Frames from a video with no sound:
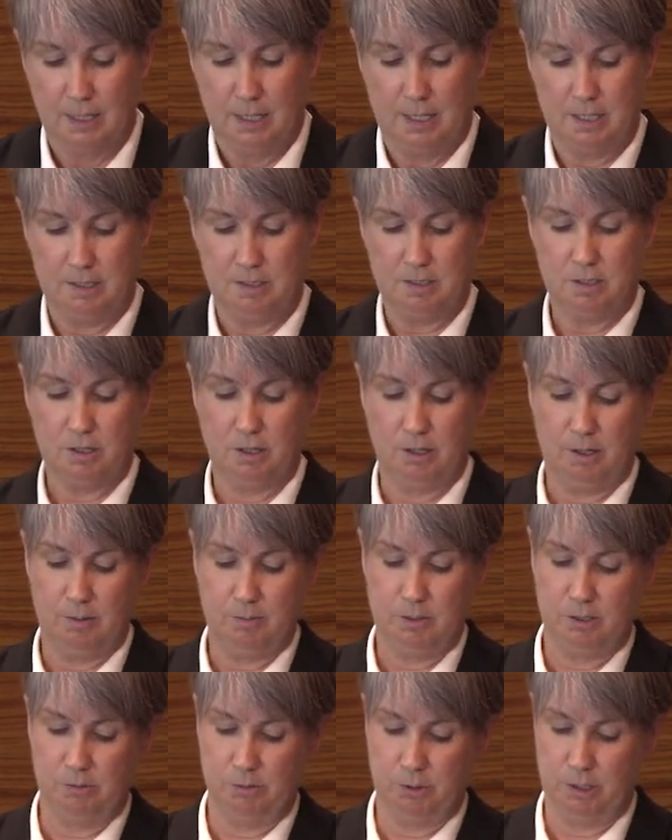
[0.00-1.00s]
It's time
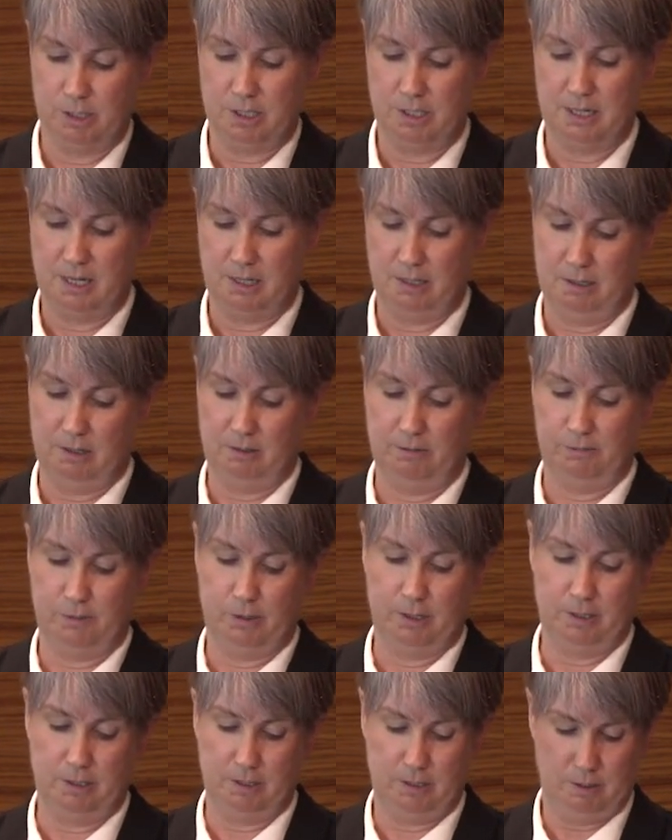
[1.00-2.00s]
to work together to
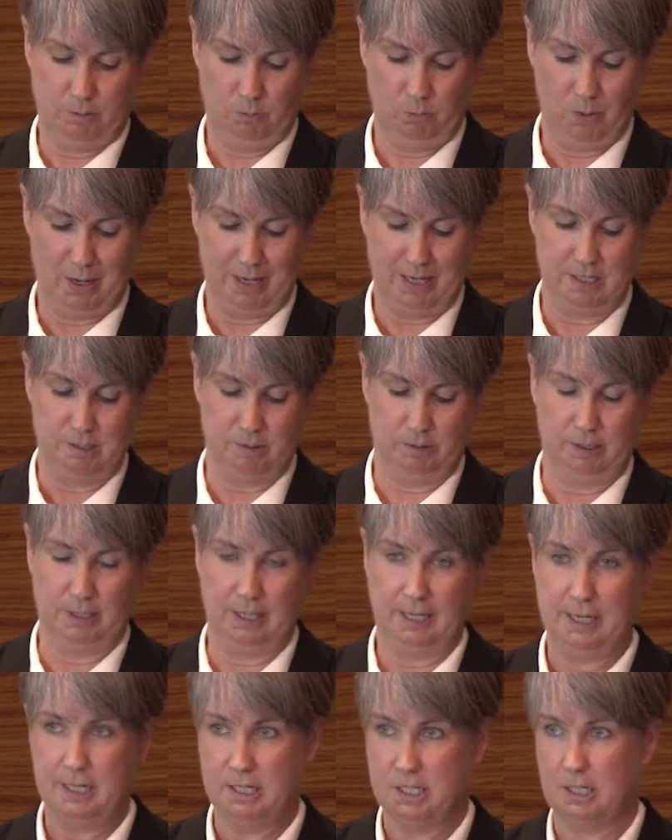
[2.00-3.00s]
find a way to
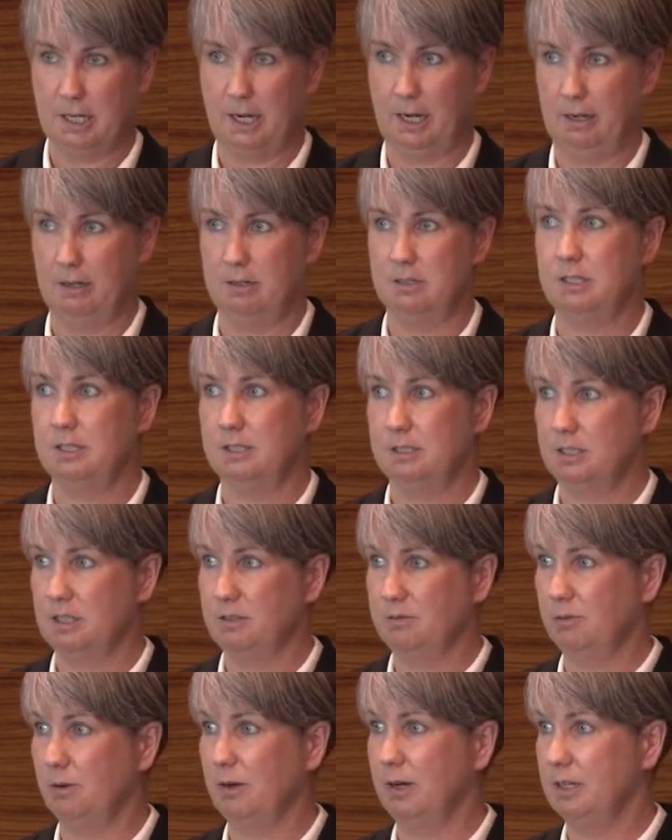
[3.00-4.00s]
engage and to
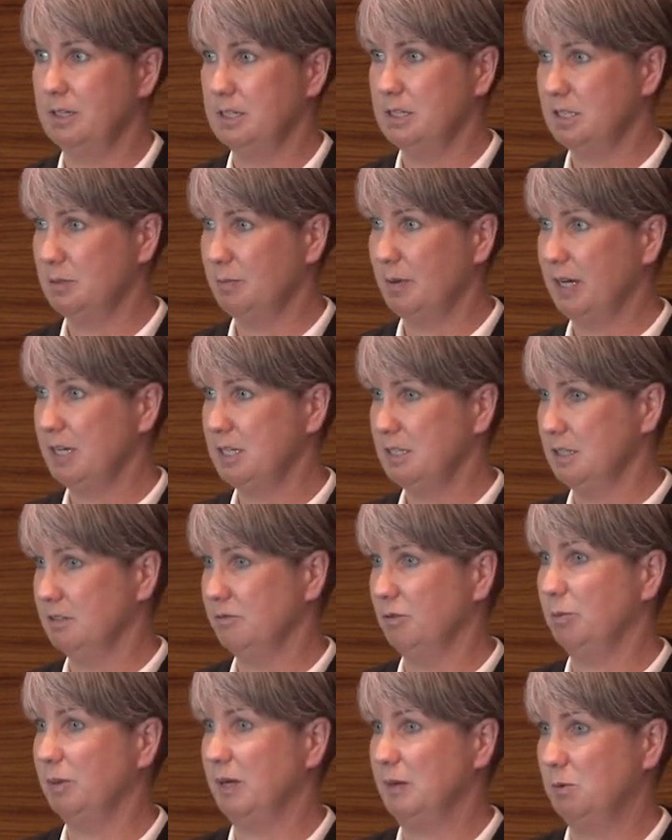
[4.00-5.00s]
find spaces
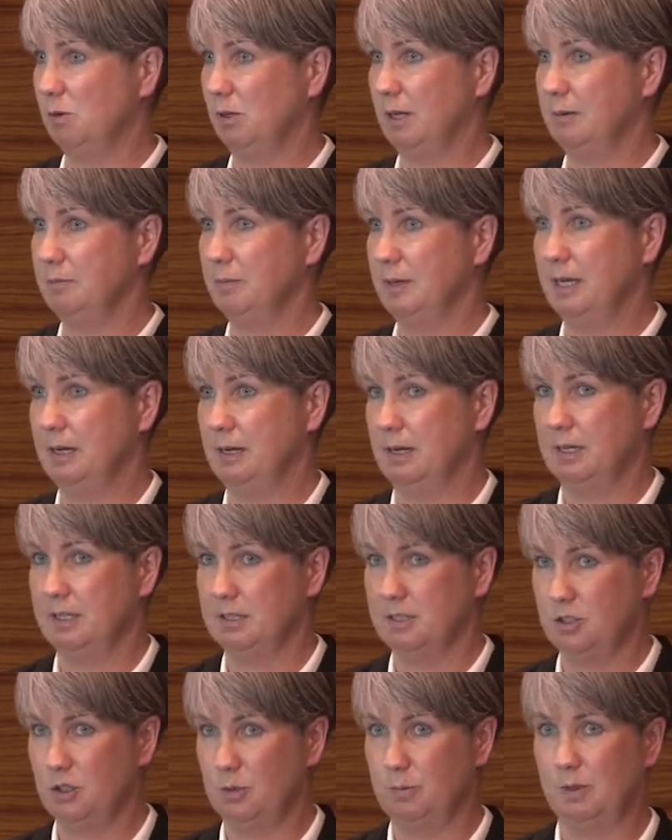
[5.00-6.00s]
for people like me to
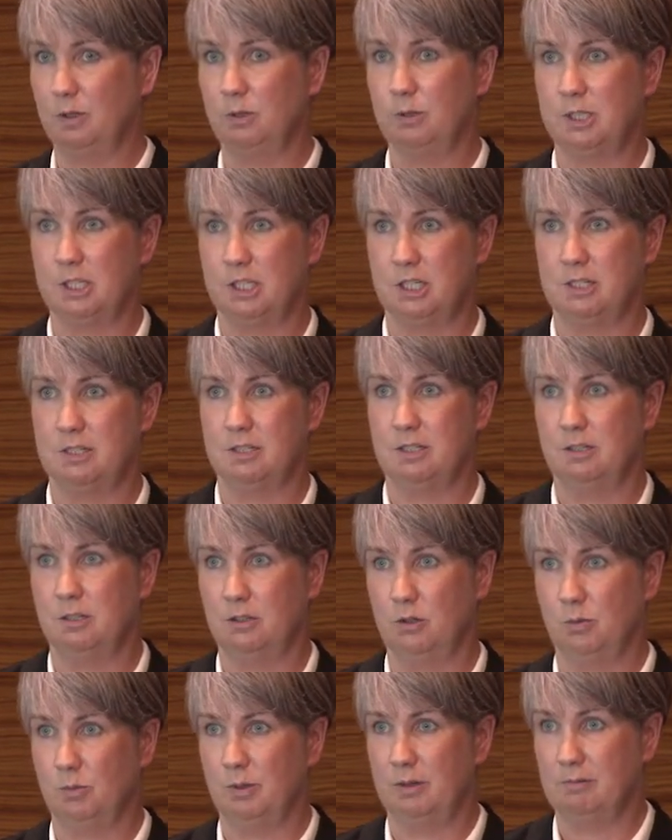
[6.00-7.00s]
ask stupid questions and
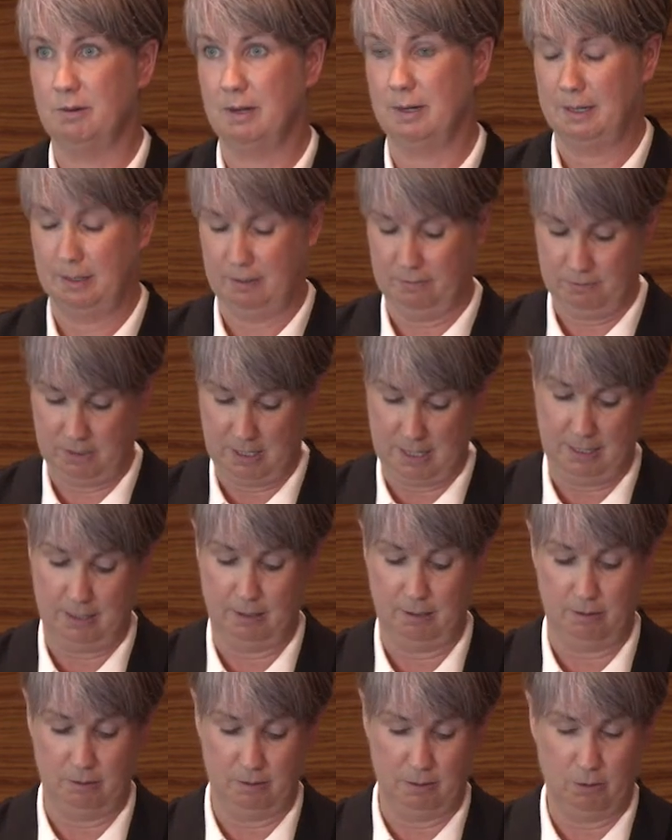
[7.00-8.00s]
not be run out of
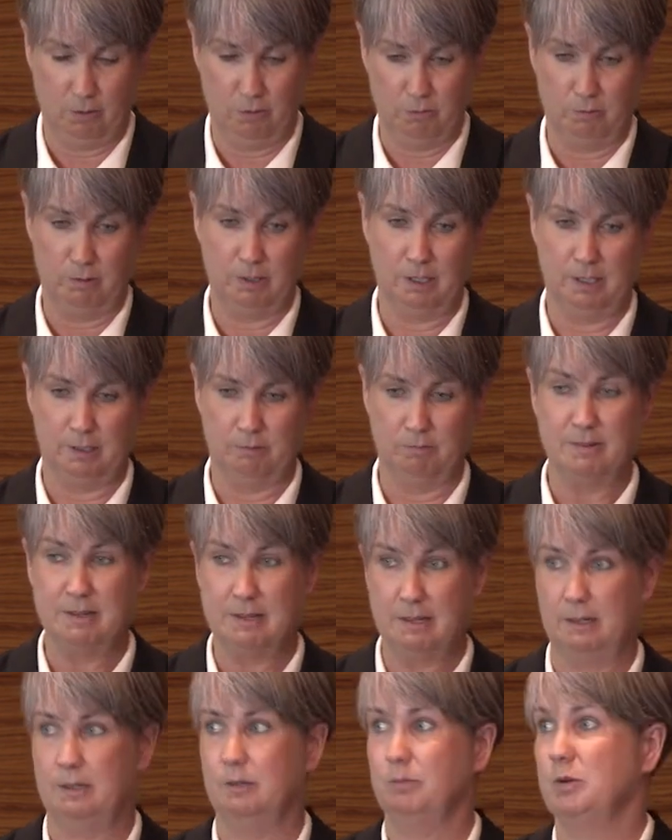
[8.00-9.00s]
town. And I've really,
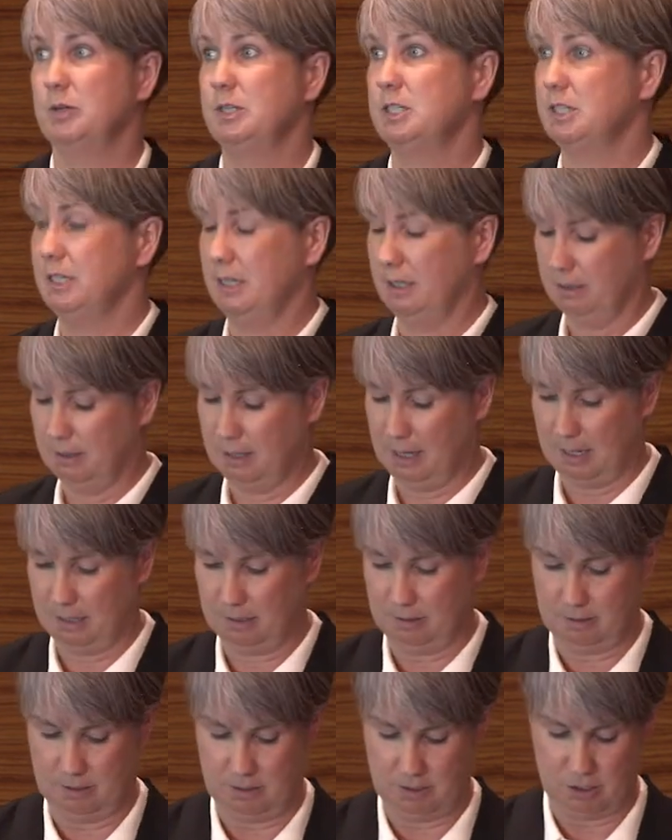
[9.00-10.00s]
really appreciated that
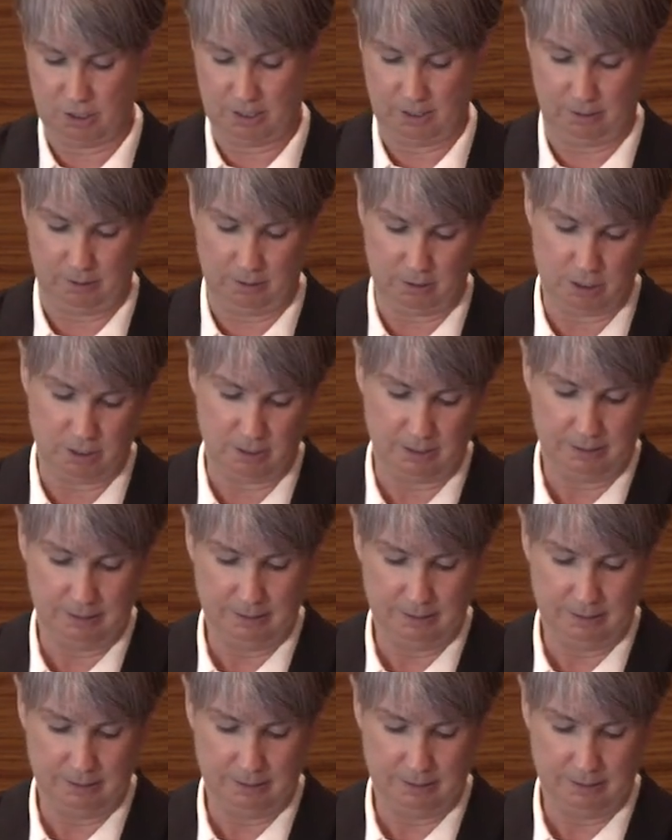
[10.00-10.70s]
in this challenge.